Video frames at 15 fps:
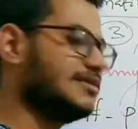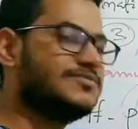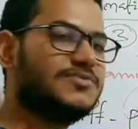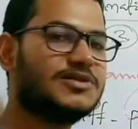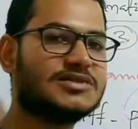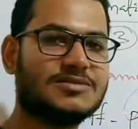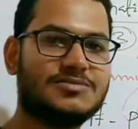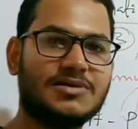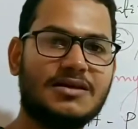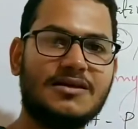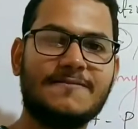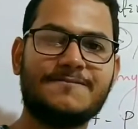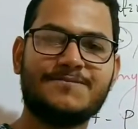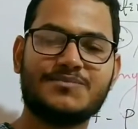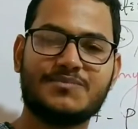is possible
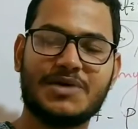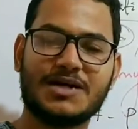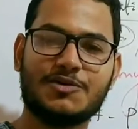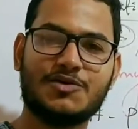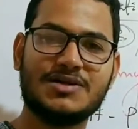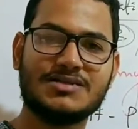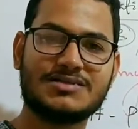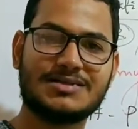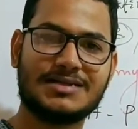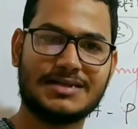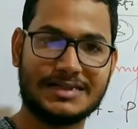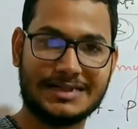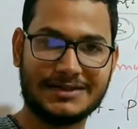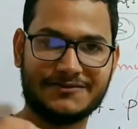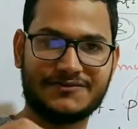by which
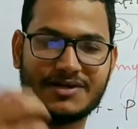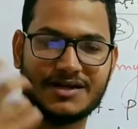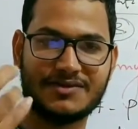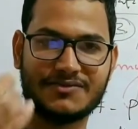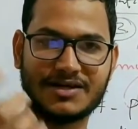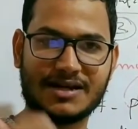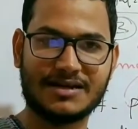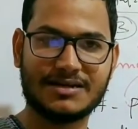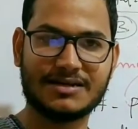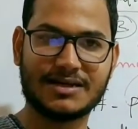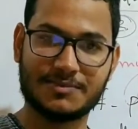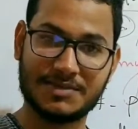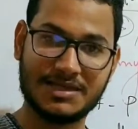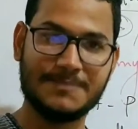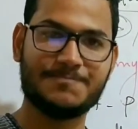different variety
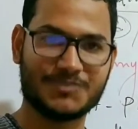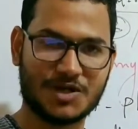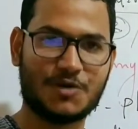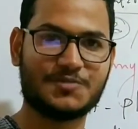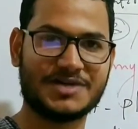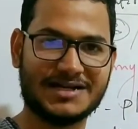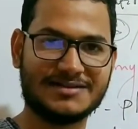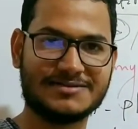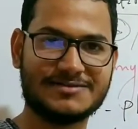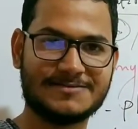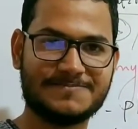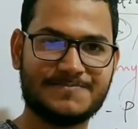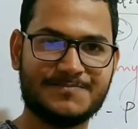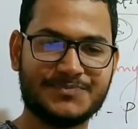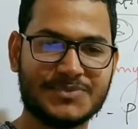can be obtained.
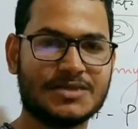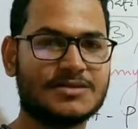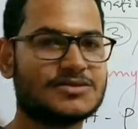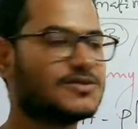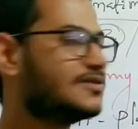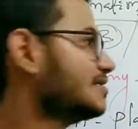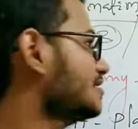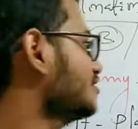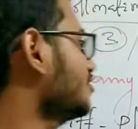So this is